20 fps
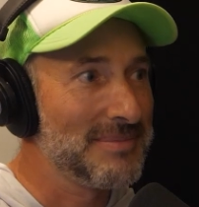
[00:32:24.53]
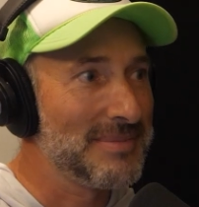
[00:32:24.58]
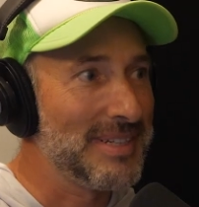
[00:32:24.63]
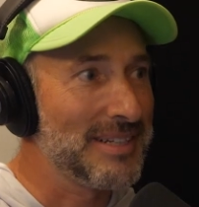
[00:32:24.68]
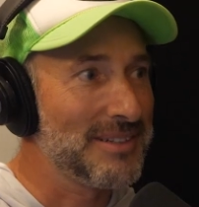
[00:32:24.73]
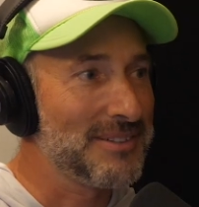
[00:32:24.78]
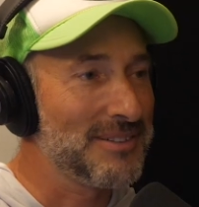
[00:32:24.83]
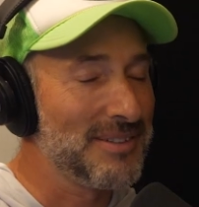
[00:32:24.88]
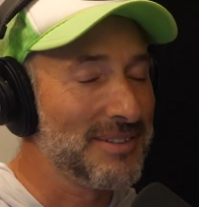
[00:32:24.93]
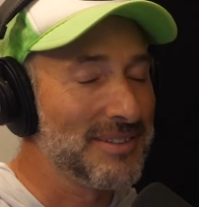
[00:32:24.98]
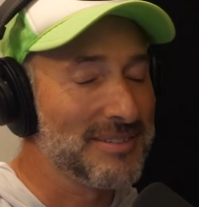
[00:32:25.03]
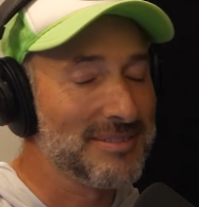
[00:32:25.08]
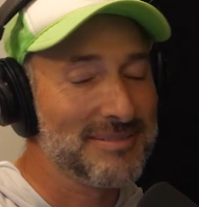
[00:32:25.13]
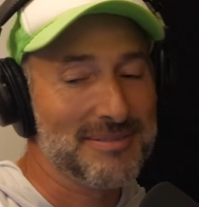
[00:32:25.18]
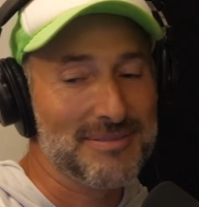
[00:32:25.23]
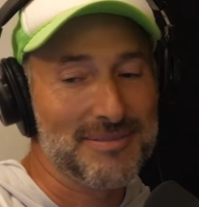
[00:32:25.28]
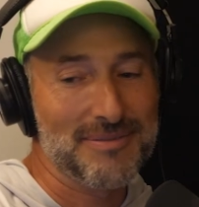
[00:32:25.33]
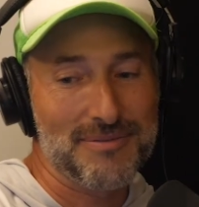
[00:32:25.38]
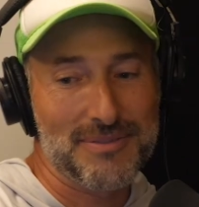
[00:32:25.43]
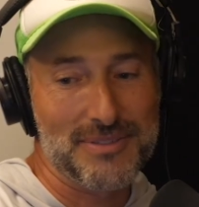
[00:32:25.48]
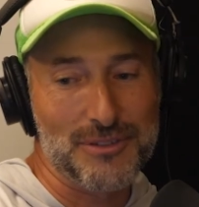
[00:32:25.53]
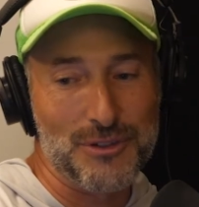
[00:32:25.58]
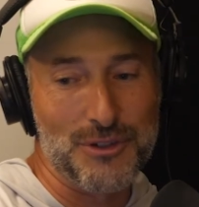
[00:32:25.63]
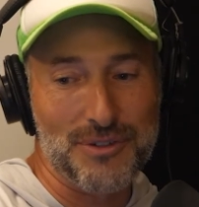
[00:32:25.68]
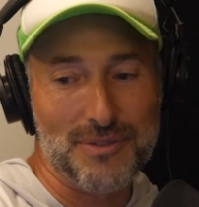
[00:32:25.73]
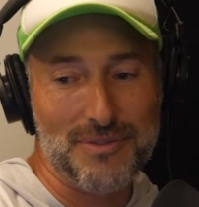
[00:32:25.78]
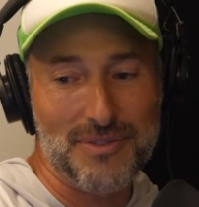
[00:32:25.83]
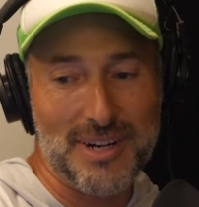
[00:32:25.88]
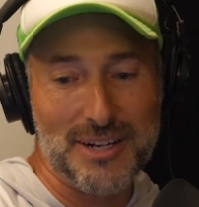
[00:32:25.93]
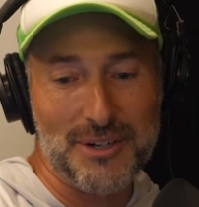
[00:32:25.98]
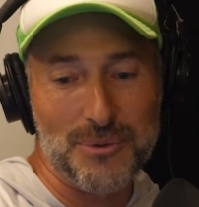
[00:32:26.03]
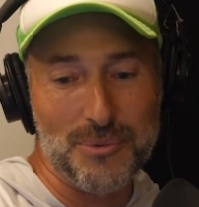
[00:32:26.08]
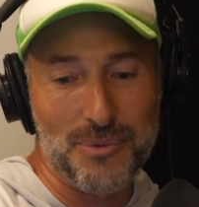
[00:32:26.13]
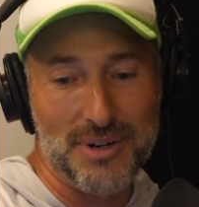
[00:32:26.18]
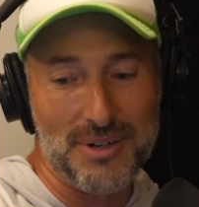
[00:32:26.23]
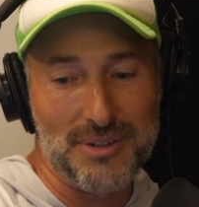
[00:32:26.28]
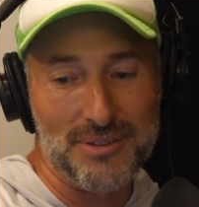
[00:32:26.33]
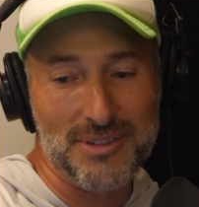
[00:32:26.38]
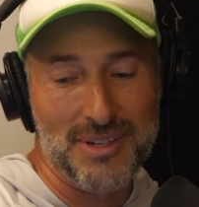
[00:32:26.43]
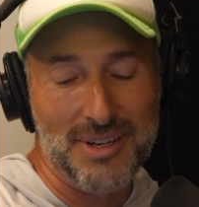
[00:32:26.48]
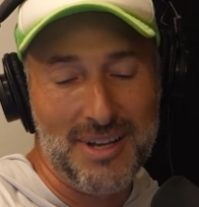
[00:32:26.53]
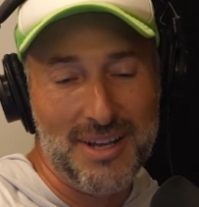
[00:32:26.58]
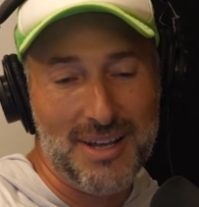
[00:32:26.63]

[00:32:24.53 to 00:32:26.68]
Excellent. Good final words.